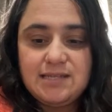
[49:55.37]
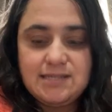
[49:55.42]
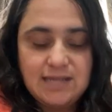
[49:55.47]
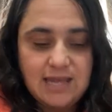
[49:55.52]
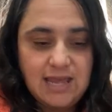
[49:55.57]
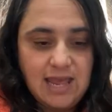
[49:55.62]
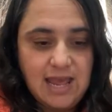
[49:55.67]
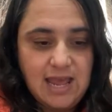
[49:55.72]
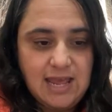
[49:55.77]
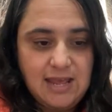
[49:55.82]

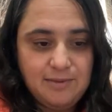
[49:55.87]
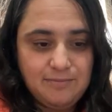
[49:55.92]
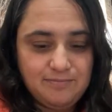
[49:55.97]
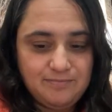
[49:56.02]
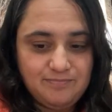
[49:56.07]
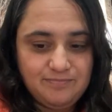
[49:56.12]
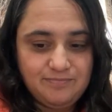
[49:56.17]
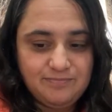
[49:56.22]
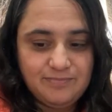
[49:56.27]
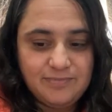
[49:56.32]
key.
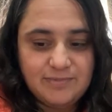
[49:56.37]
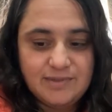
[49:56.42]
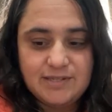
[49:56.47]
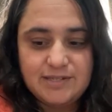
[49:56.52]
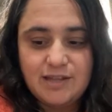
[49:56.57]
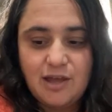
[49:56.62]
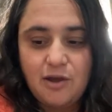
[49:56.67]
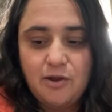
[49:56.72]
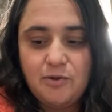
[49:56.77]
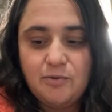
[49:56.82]

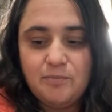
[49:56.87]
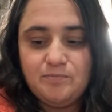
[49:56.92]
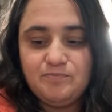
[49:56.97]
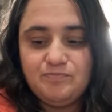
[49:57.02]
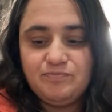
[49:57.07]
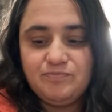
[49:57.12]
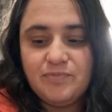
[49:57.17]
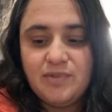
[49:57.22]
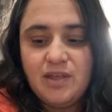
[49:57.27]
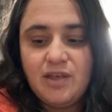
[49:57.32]
So
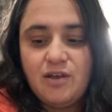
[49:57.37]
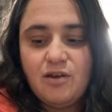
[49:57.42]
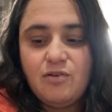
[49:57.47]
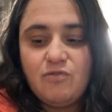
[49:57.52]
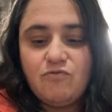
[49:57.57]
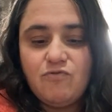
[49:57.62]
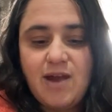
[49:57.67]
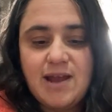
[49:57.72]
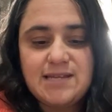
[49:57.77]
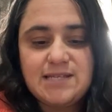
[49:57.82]

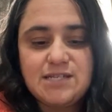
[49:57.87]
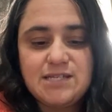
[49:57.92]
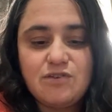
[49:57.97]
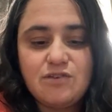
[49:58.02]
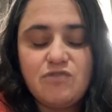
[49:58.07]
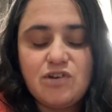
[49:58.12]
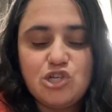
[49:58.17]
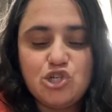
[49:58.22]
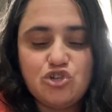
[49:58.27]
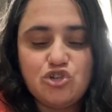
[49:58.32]
rest
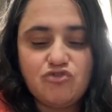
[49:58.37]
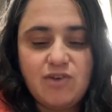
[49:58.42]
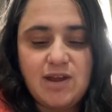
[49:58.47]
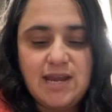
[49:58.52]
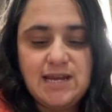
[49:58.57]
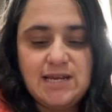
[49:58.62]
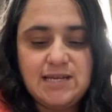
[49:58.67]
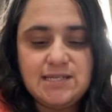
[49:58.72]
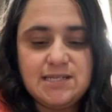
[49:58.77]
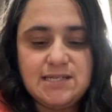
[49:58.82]
and
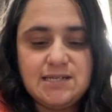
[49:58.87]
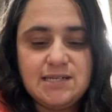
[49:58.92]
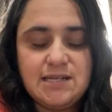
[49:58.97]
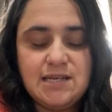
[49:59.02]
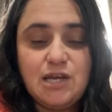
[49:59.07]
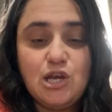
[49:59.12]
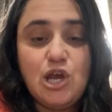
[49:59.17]
retreat